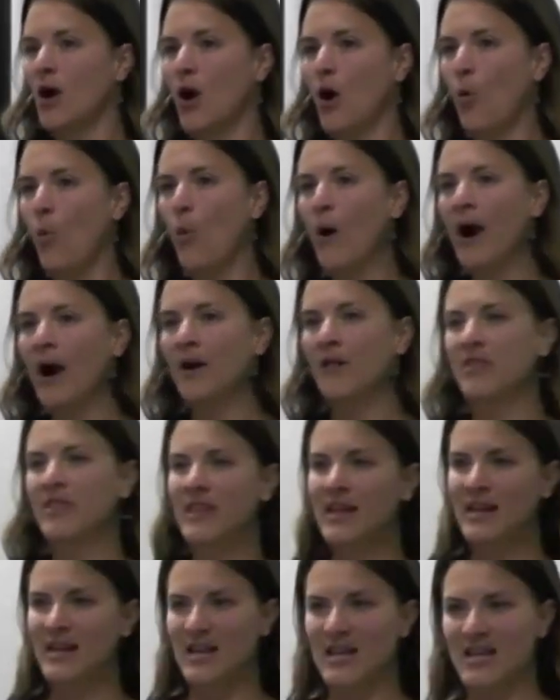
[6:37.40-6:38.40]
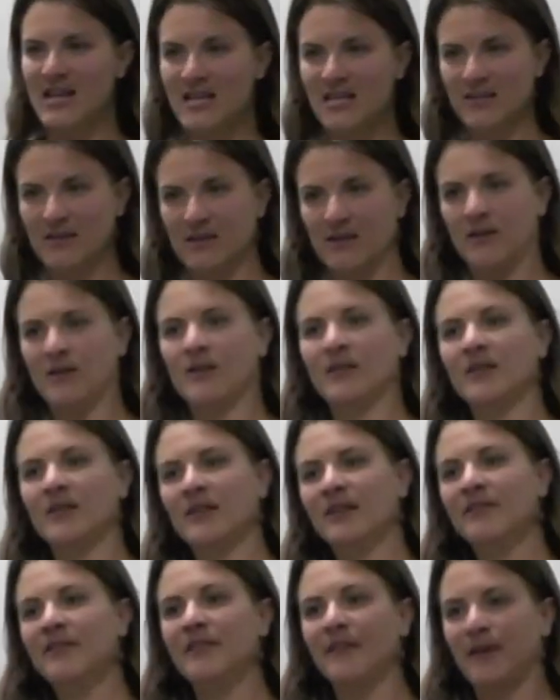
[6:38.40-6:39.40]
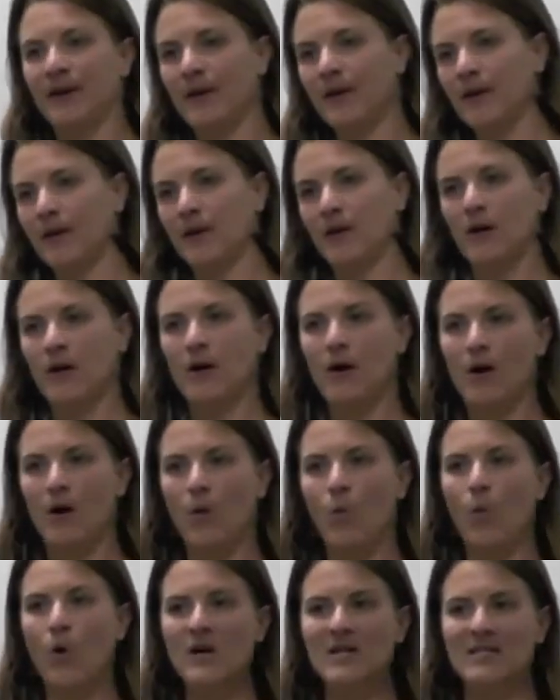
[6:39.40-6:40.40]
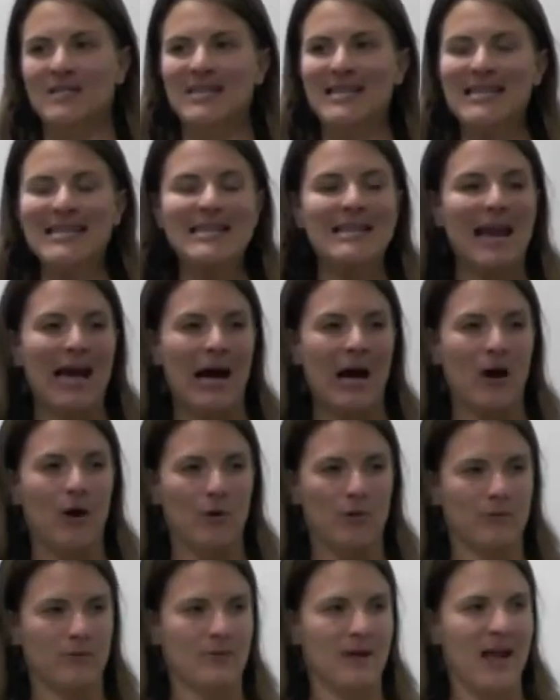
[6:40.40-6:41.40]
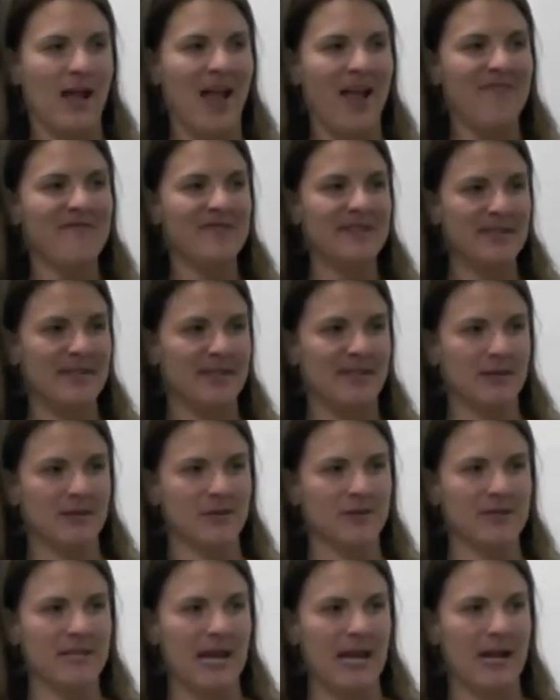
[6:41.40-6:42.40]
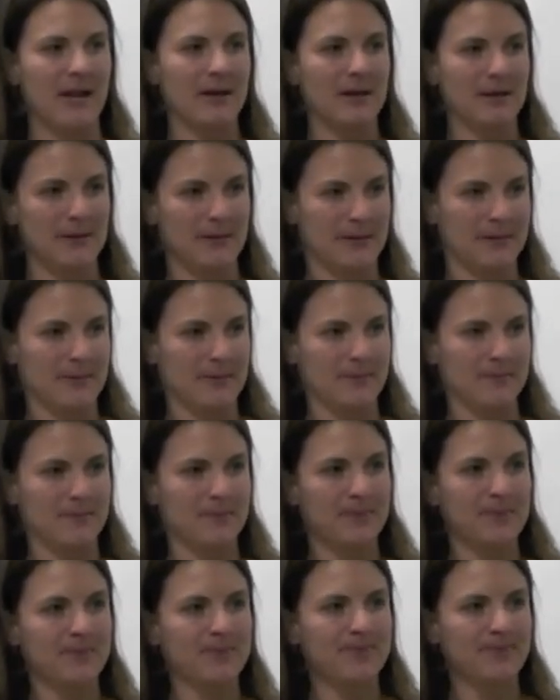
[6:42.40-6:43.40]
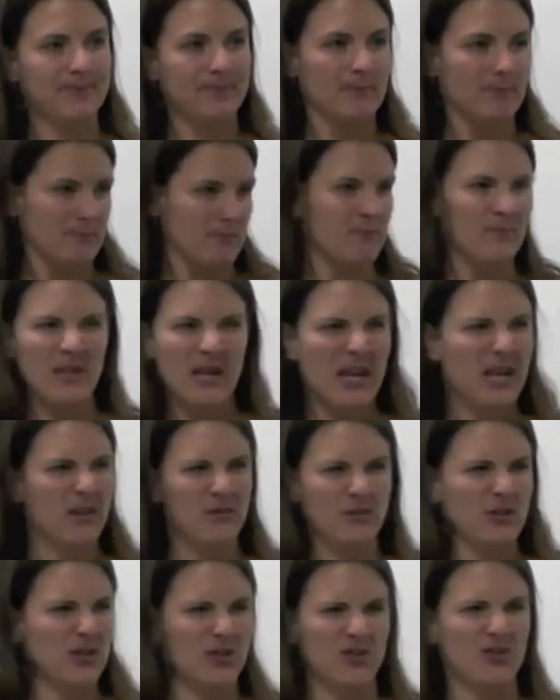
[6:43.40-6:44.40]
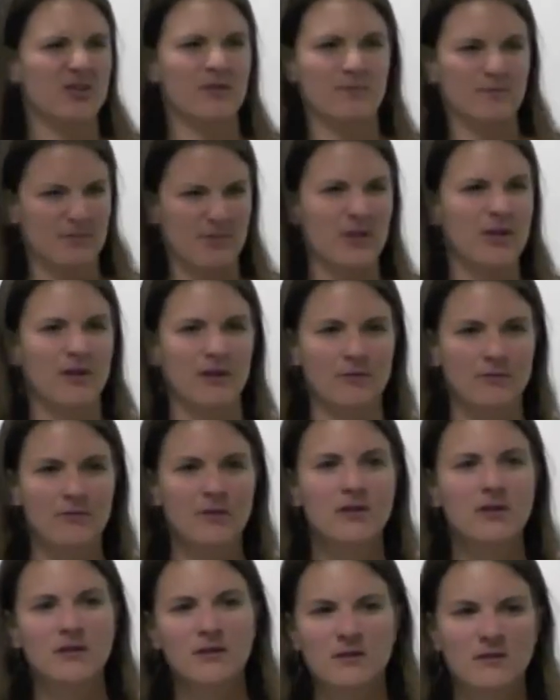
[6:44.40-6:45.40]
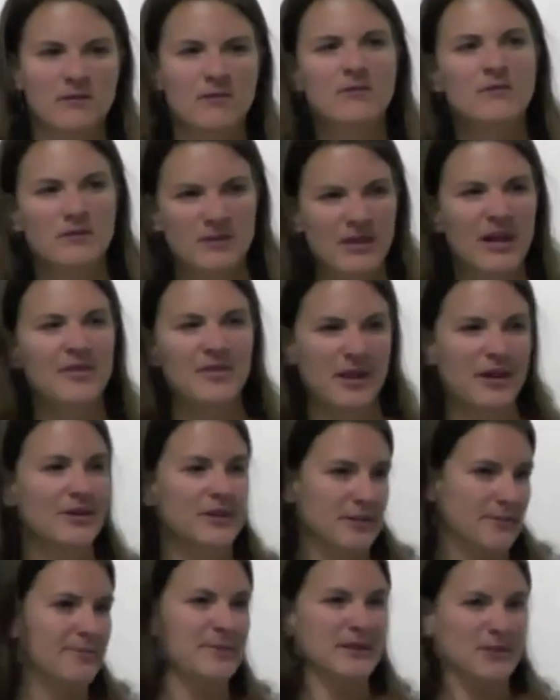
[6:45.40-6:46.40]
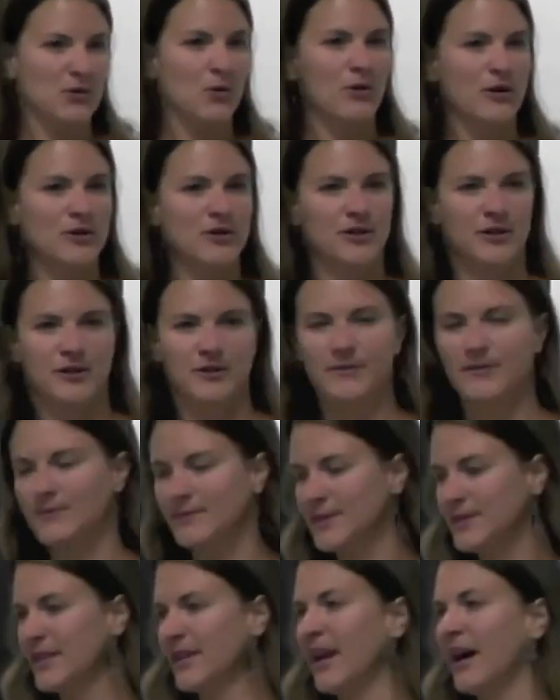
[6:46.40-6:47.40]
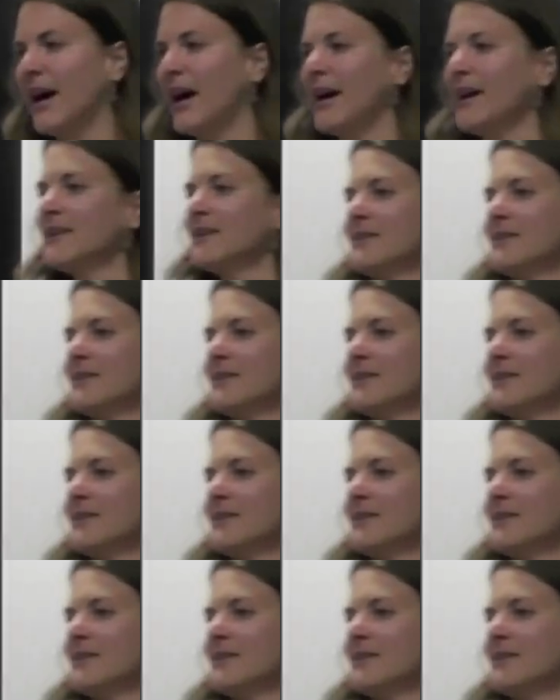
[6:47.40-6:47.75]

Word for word: where then his liver was eaten out every single day. And he was just, you know, sent there to be tortured and to die.